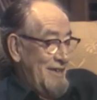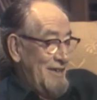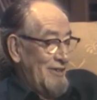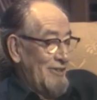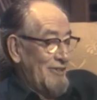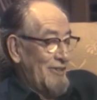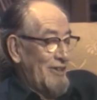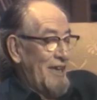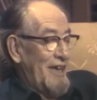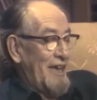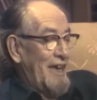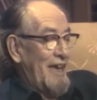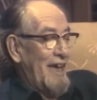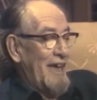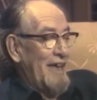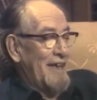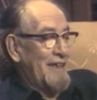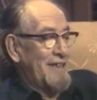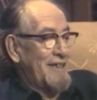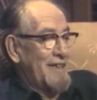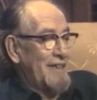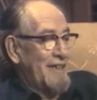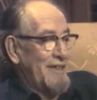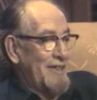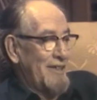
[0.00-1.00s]
looking
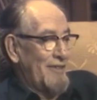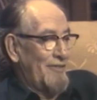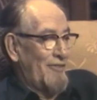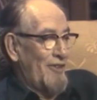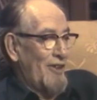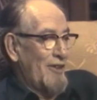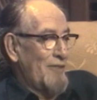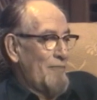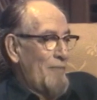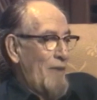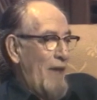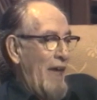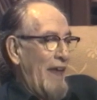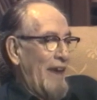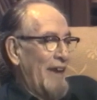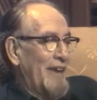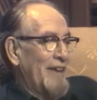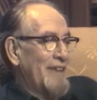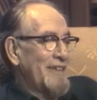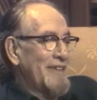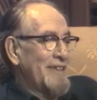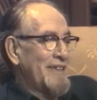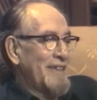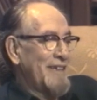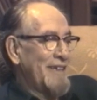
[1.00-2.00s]
at the front
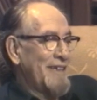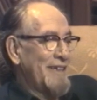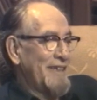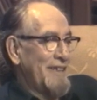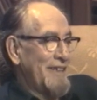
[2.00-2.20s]
panels,